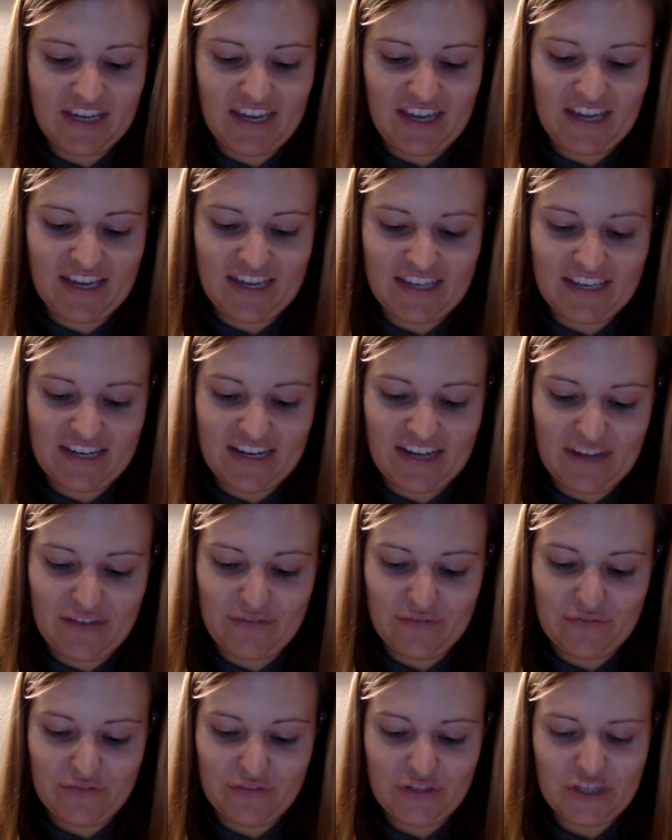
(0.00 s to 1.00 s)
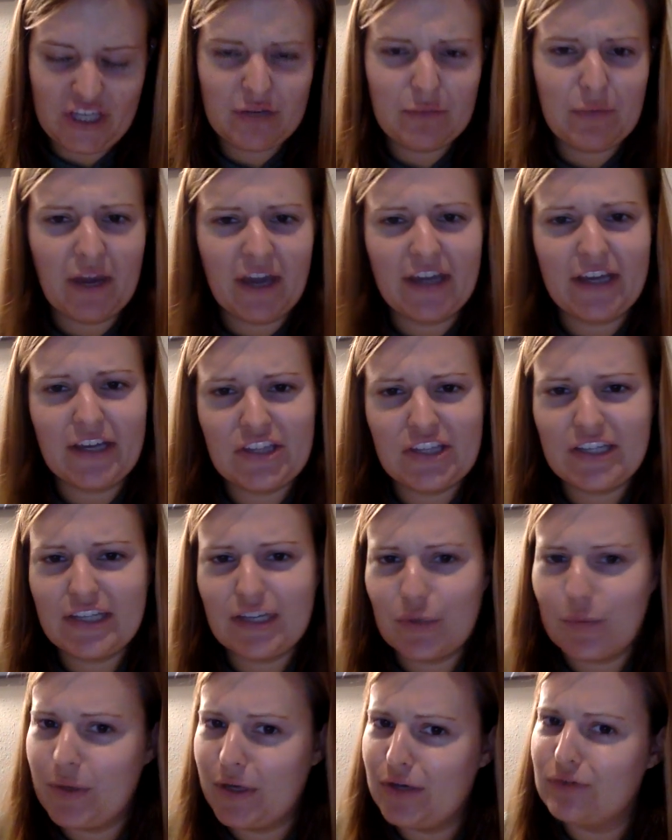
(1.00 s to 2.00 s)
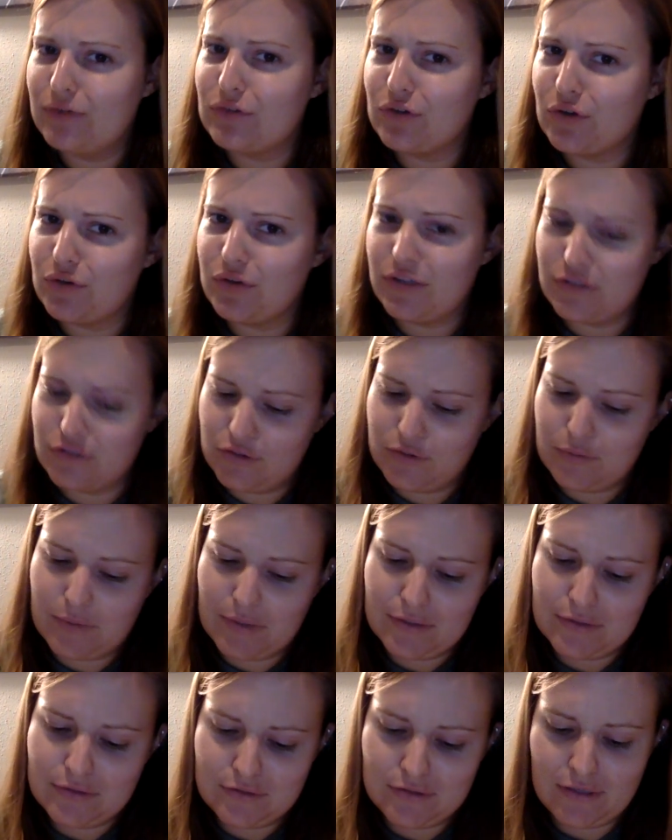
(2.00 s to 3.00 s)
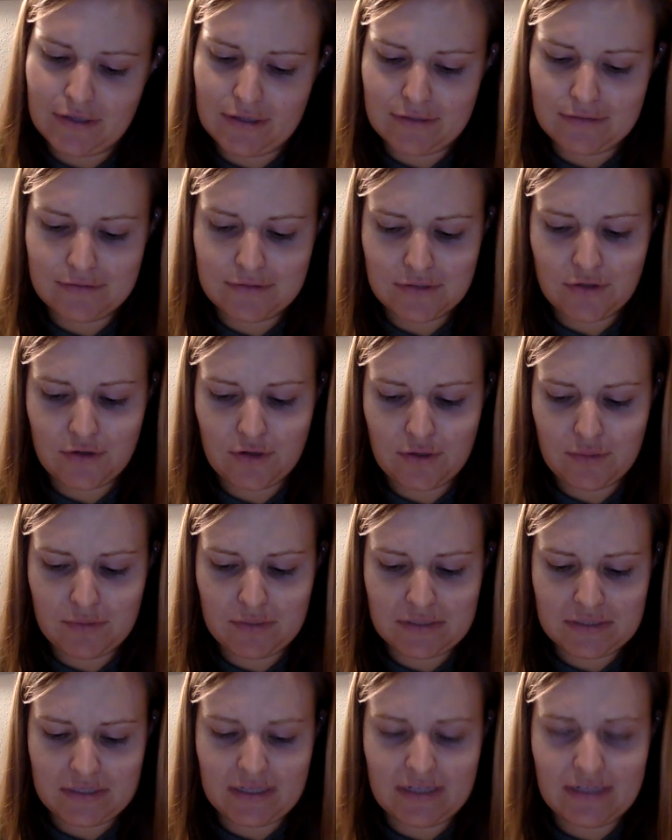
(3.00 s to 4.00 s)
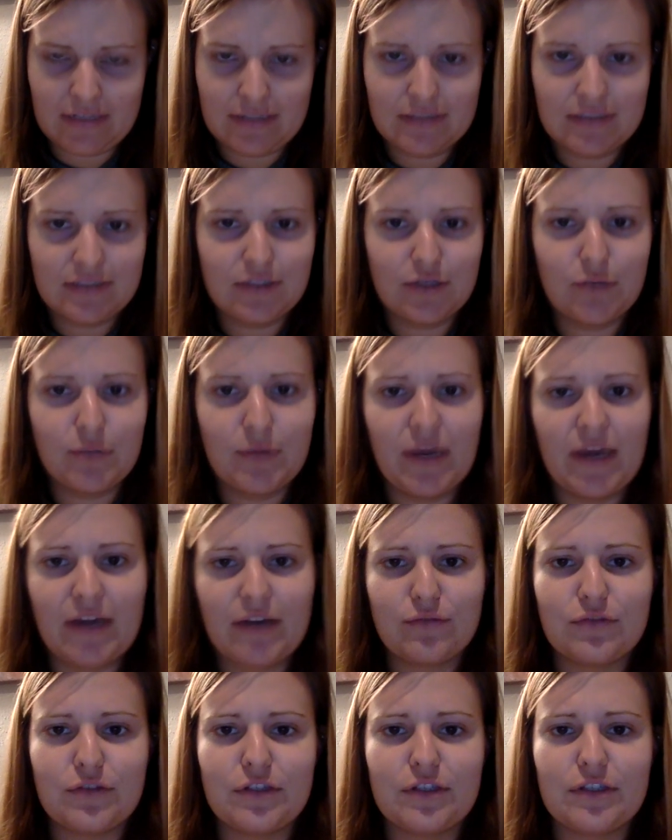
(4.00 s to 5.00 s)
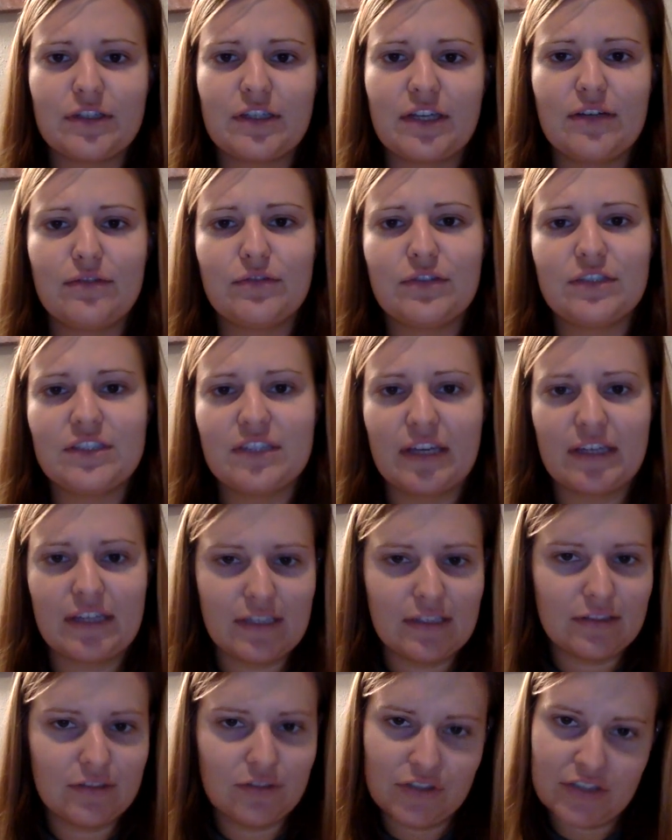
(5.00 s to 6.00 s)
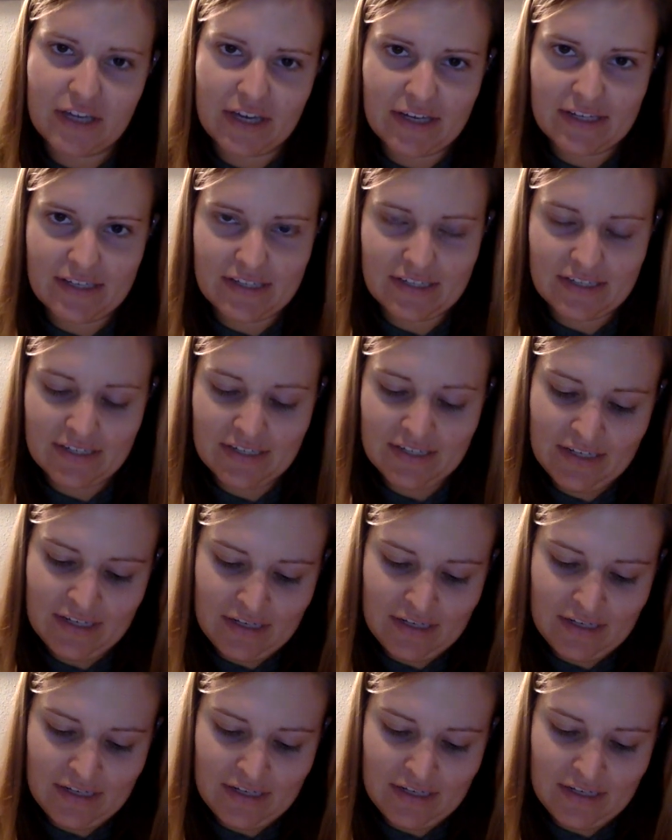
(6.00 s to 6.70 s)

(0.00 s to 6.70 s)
and looking back, I think I might have coded too much, and so I'm excited to go back for kind of a second look at it,